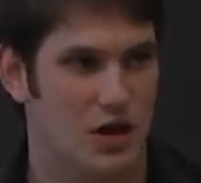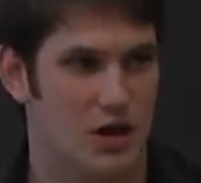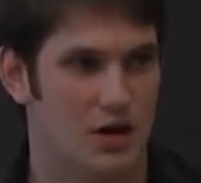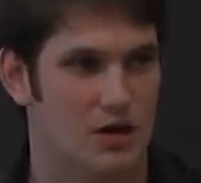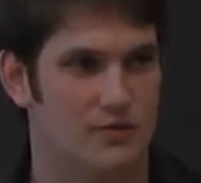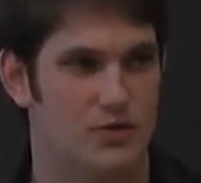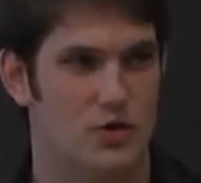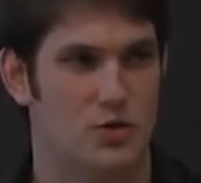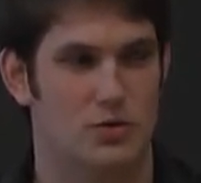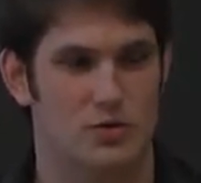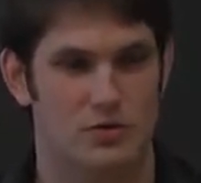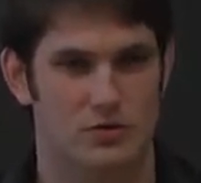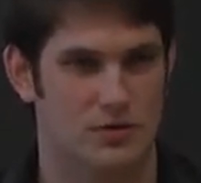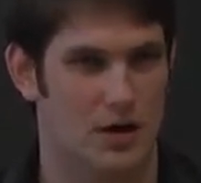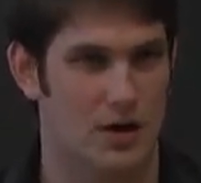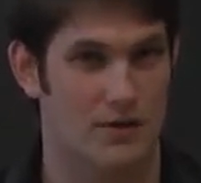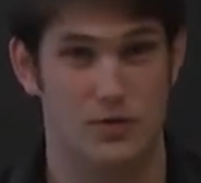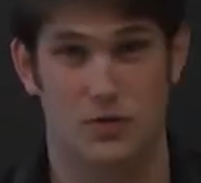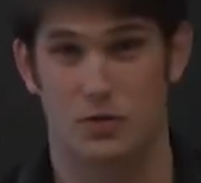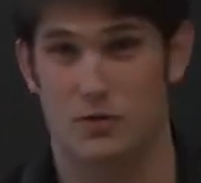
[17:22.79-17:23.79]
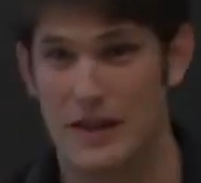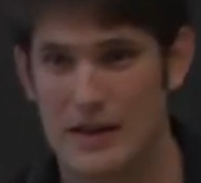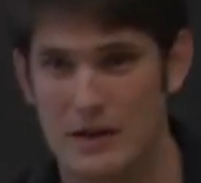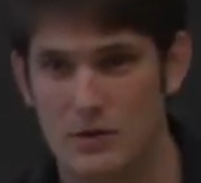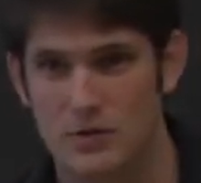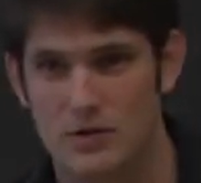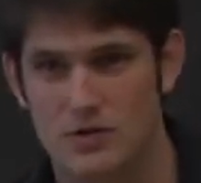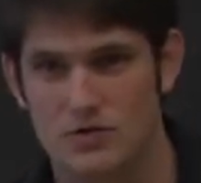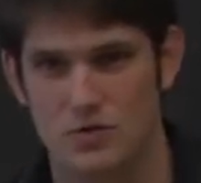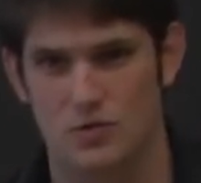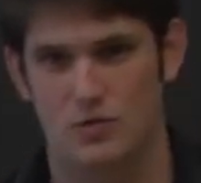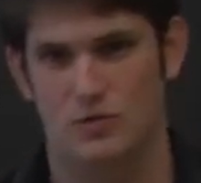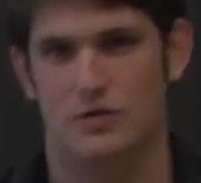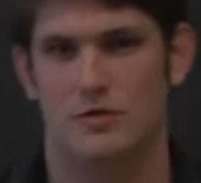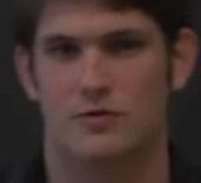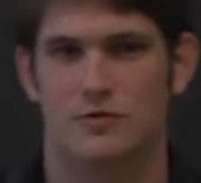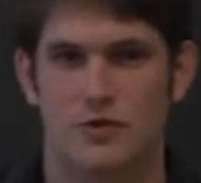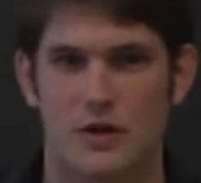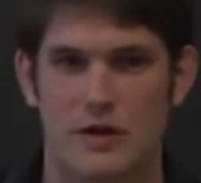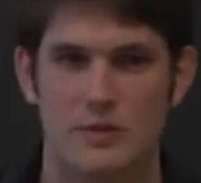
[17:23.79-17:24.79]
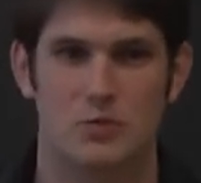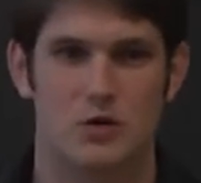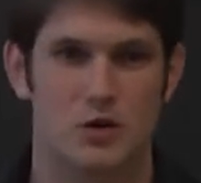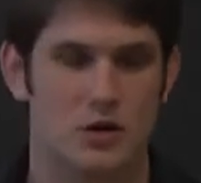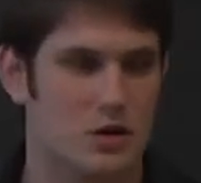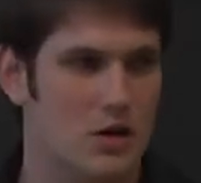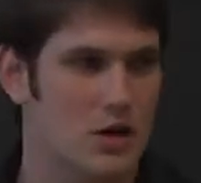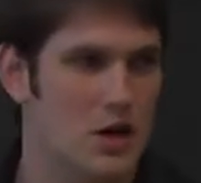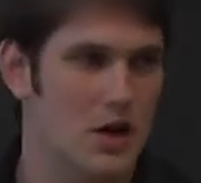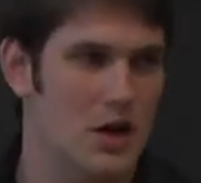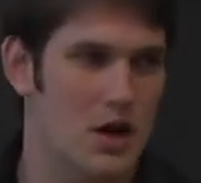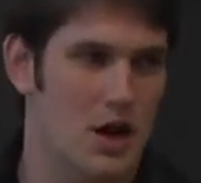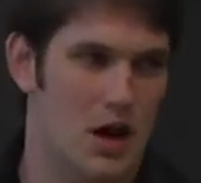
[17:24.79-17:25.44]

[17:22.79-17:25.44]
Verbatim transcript: of your language or your framework.